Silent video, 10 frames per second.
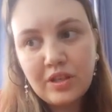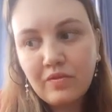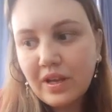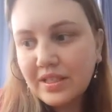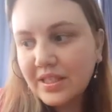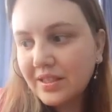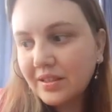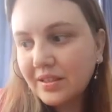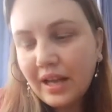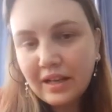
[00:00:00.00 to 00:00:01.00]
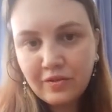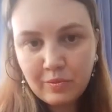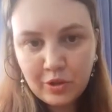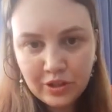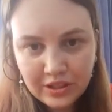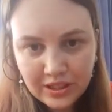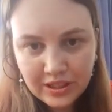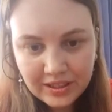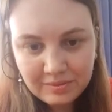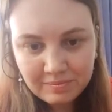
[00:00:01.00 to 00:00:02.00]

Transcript: give us life immunity.